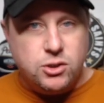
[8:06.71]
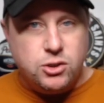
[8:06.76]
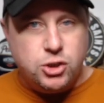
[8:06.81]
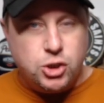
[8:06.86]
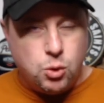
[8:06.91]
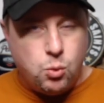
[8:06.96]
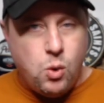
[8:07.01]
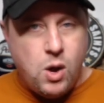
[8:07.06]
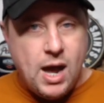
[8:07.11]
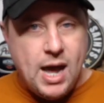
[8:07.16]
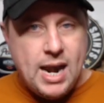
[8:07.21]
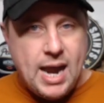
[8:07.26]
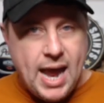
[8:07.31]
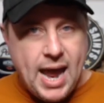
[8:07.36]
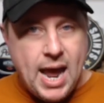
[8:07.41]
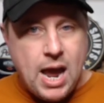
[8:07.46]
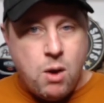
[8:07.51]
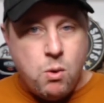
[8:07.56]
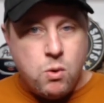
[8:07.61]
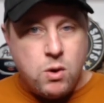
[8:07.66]
Juwan
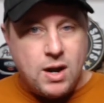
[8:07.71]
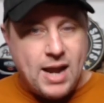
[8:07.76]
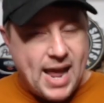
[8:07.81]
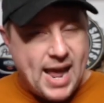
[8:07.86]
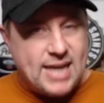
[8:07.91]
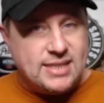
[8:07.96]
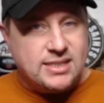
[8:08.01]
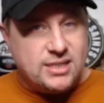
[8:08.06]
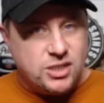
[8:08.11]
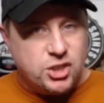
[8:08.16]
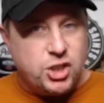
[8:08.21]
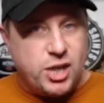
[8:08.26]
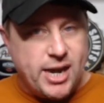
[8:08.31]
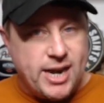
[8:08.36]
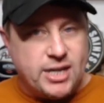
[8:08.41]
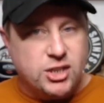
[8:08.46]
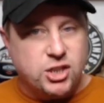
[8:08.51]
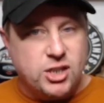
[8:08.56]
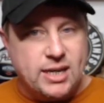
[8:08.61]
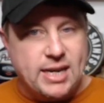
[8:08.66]
Howard hasn't
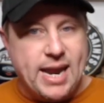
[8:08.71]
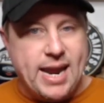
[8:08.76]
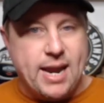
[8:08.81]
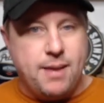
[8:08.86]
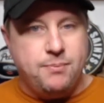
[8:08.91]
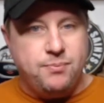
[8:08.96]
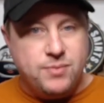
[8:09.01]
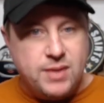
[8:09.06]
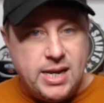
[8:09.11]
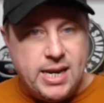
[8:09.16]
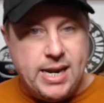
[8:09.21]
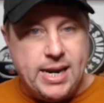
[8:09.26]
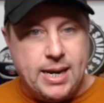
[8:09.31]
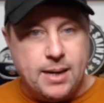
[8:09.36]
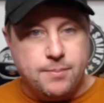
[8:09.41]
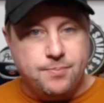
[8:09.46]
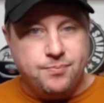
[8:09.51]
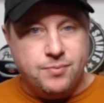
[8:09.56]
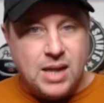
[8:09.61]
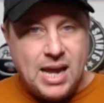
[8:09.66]
changed a damn thing.